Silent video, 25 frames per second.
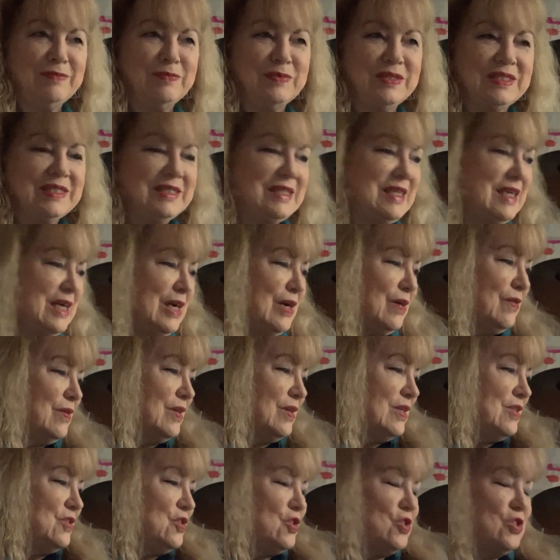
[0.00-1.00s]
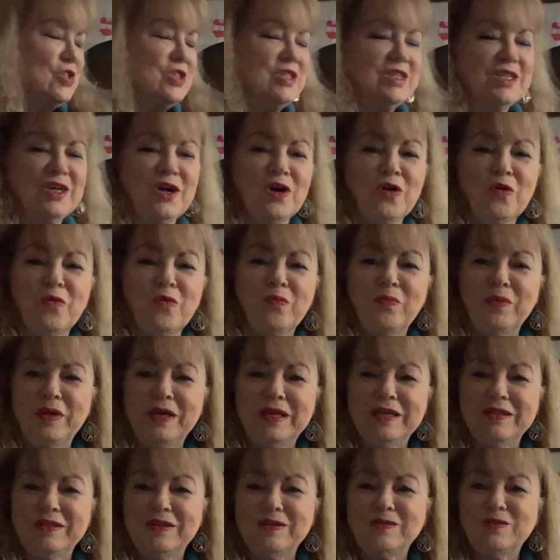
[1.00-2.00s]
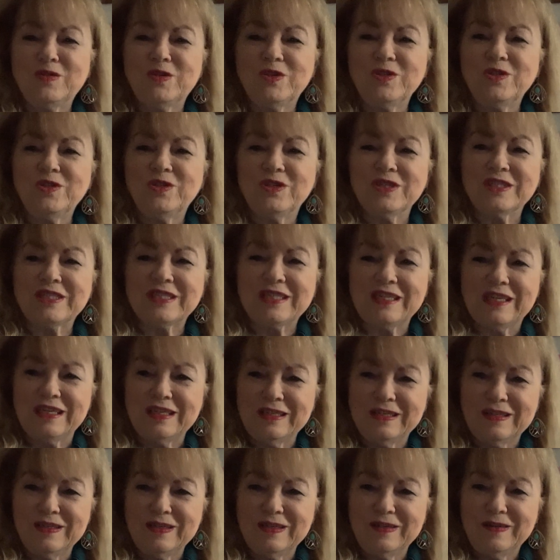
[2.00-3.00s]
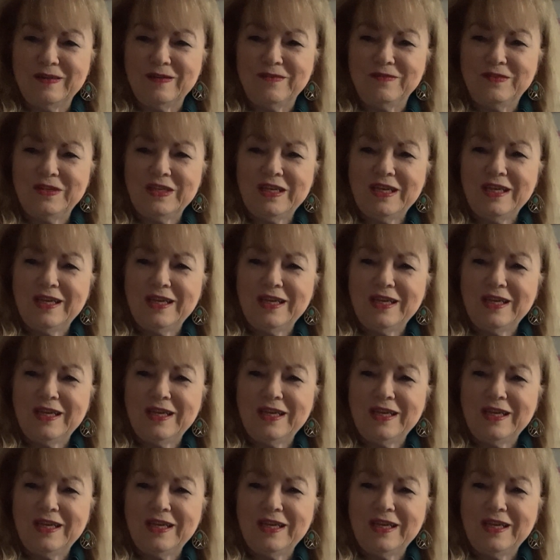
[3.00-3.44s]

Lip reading: Miss Tara, she told me that she just loved